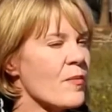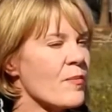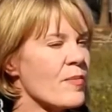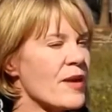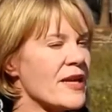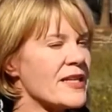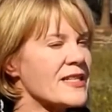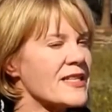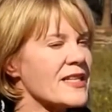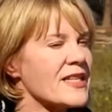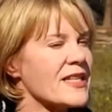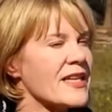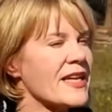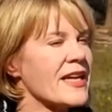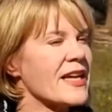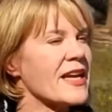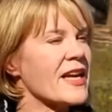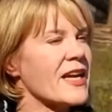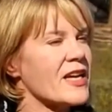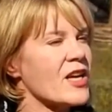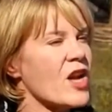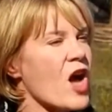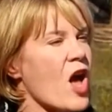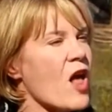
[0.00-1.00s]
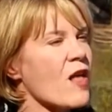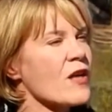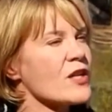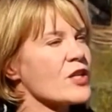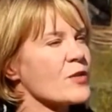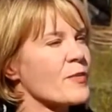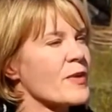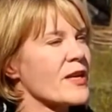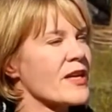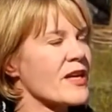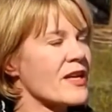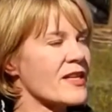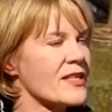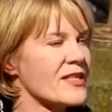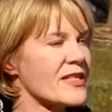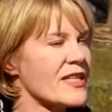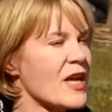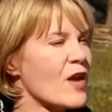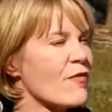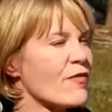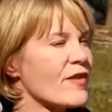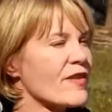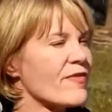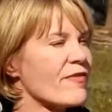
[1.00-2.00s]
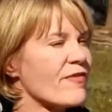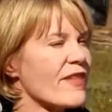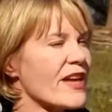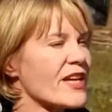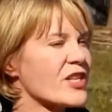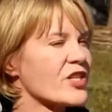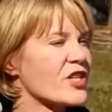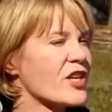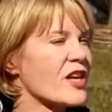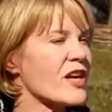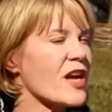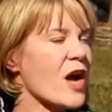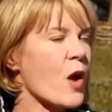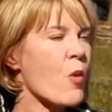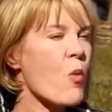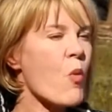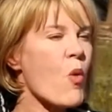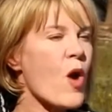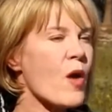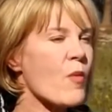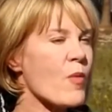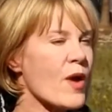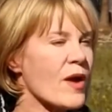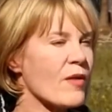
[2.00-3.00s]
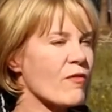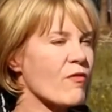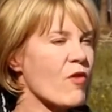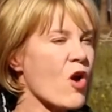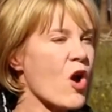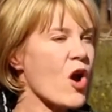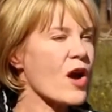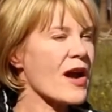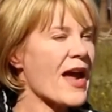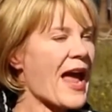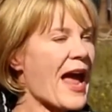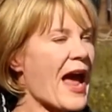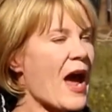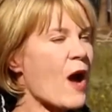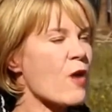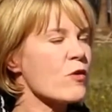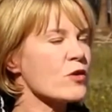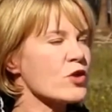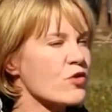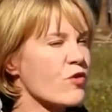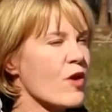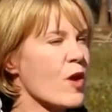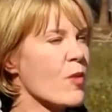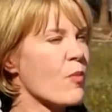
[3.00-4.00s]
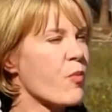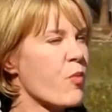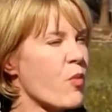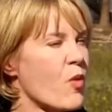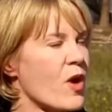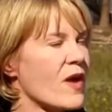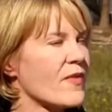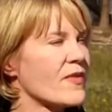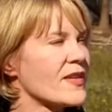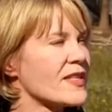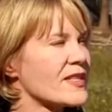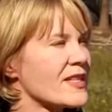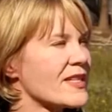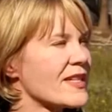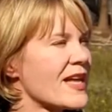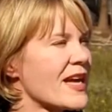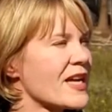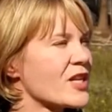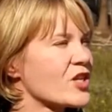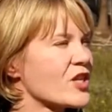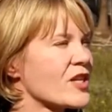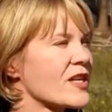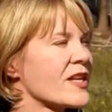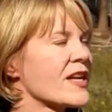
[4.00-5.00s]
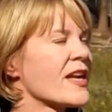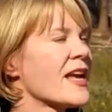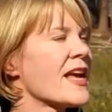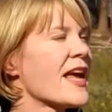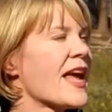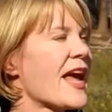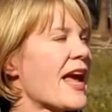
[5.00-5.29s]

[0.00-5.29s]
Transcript: basically an acknowledgement, a self-reflection on what went wrong, how Trump won this election.